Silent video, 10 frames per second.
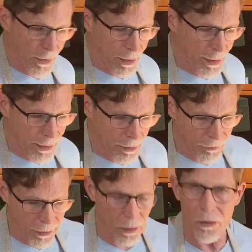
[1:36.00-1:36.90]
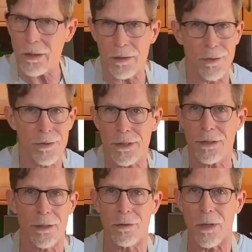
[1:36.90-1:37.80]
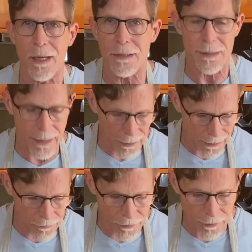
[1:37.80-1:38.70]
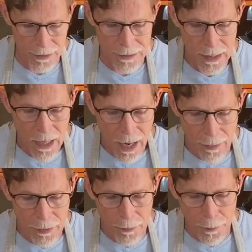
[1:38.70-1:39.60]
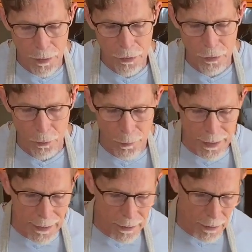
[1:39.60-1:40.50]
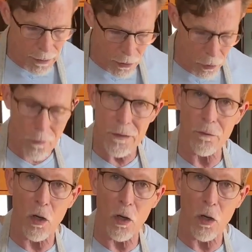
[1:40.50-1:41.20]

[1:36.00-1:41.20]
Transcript: I have here, you could use just a dry skillet for this. I'm gonna put 3 cloves of